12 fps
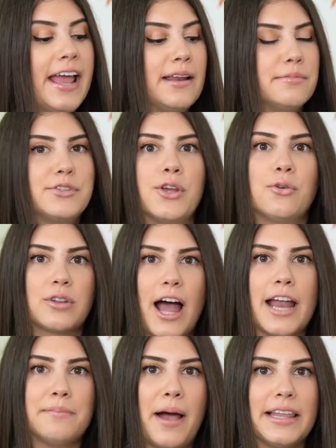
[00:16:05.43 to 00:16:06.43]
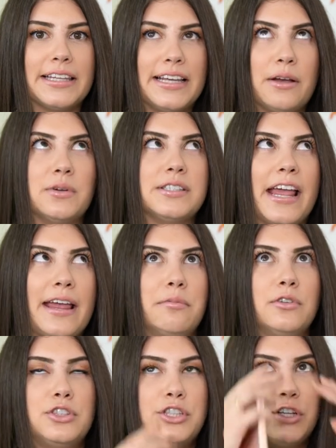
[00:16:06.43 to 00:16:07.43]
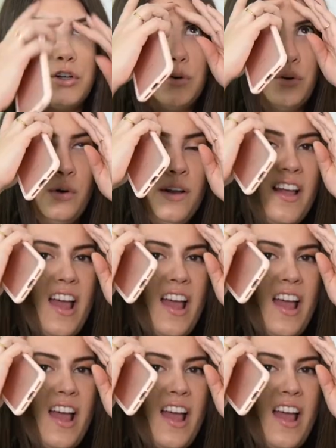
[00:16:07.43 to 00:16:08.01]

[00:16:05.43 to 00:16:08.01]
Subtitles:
and I'm so glad Miley was able to